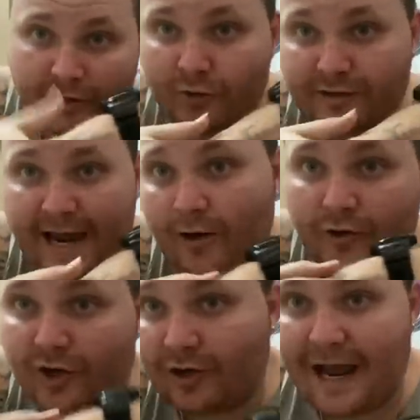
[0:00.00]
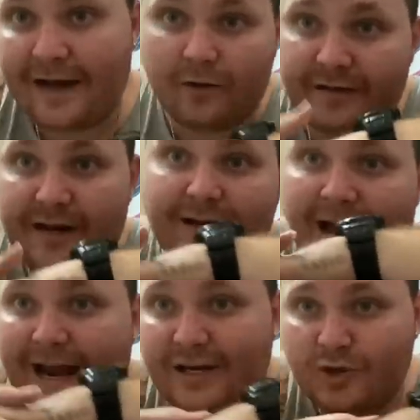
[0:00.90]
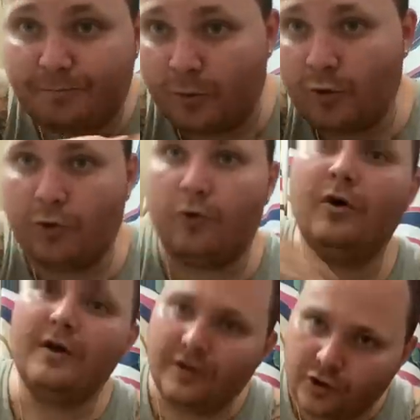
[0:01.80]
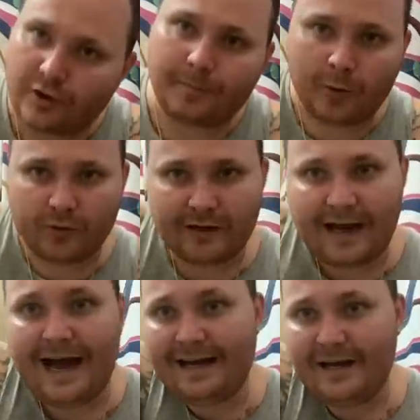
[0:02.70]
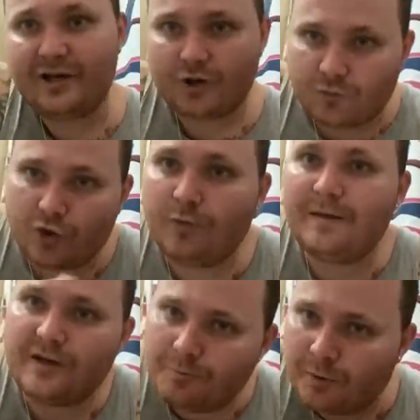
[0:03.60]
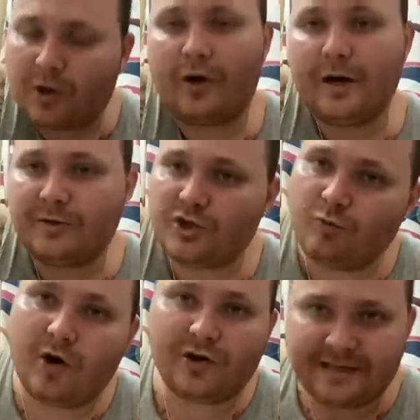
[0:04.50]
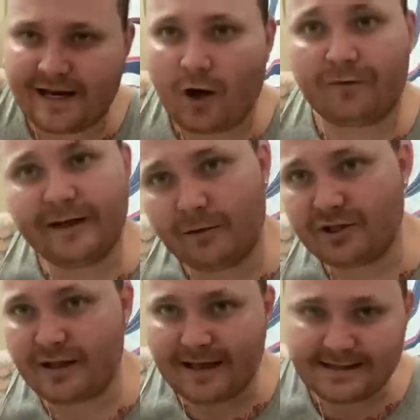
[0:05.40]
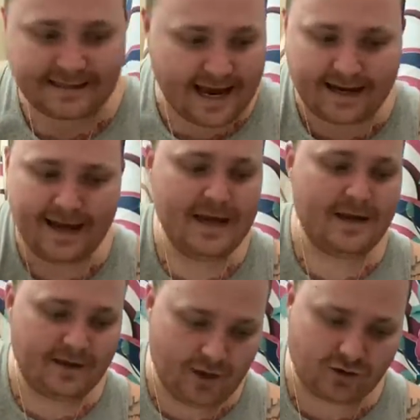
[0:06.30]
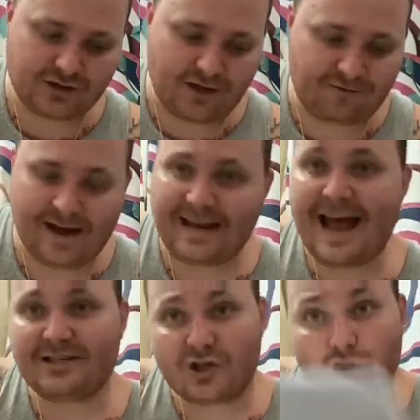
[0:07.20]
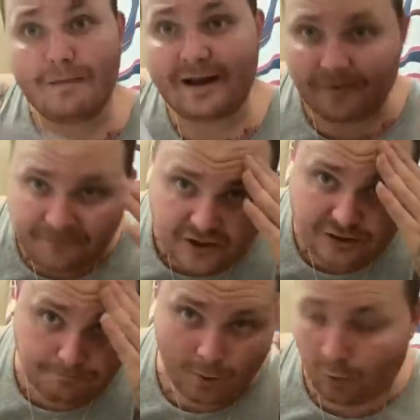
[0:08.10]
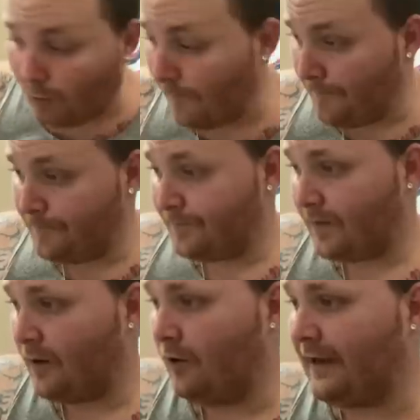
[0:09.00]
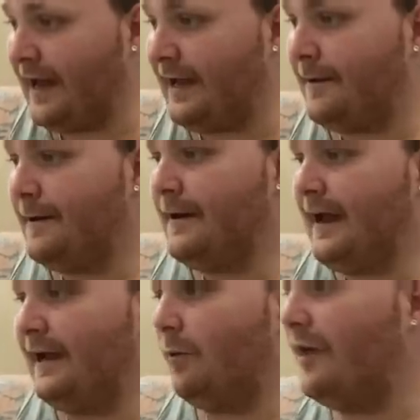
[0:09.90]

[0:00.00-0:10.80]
tangle your line over their line and you pull, you can pull their line into your room and then you put on there what you want or take off there what they sent, you know, stuff like that. So you make a fishing pole, okay? And the way